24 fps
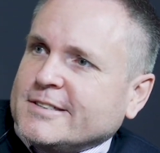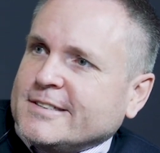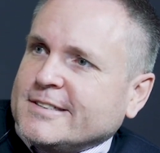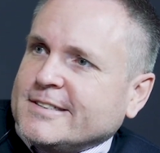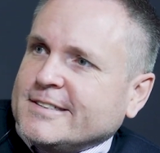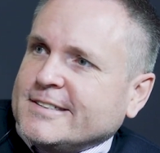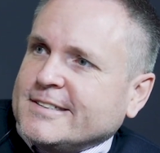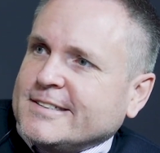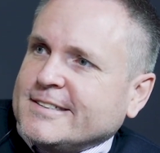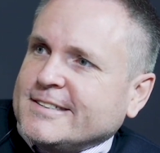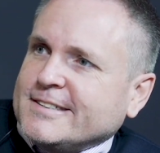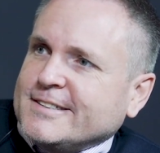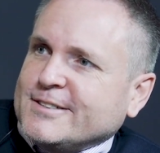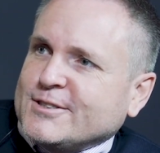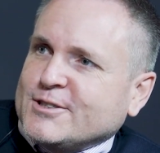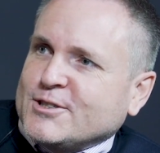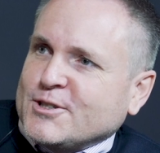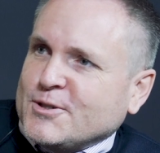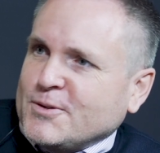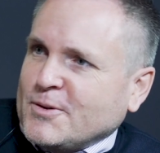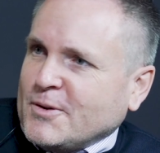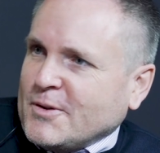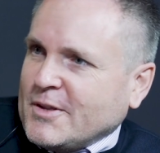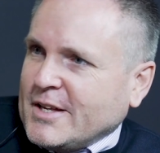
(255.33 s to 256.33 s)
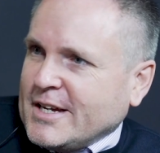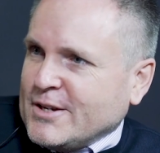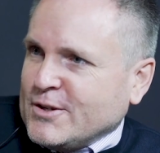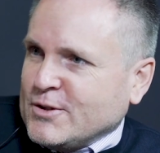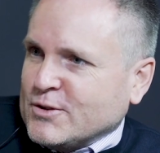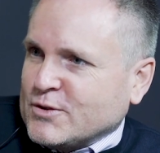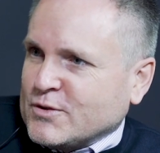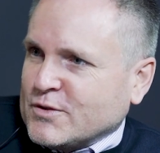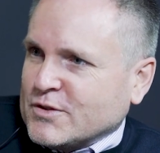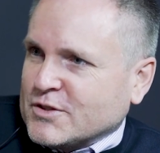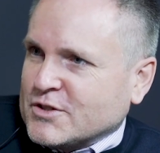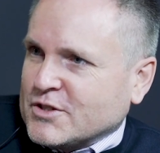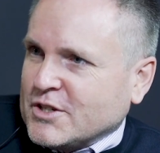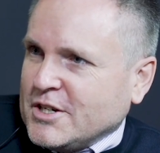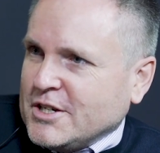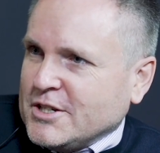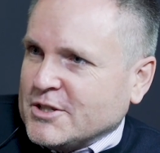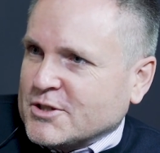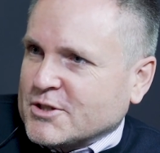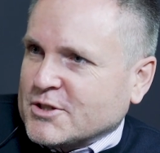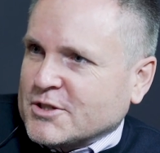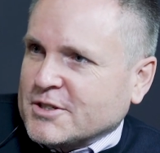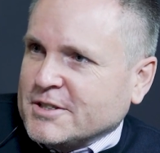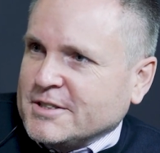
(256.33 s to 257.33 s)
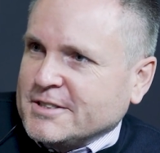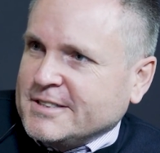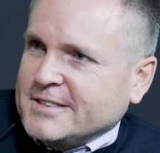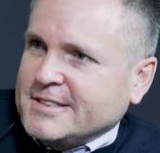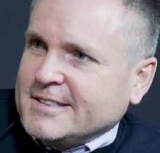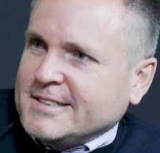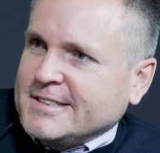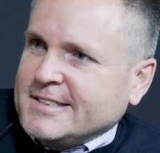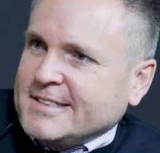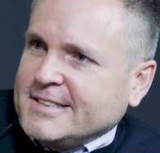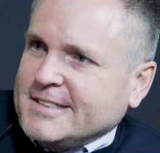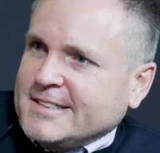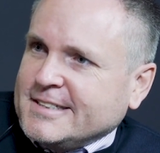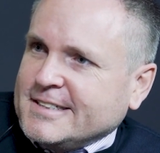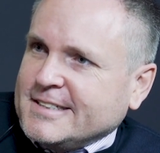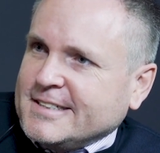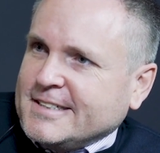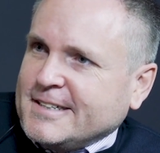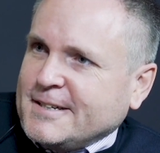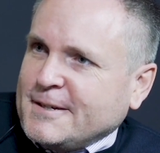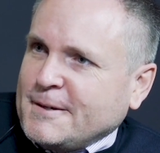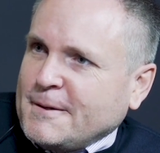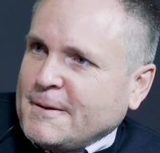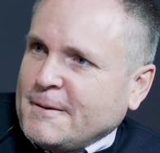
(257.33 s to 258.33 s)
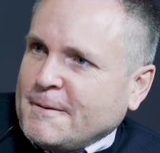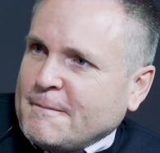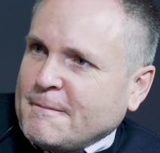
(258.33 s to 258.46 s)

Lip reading: They have some local engine. No?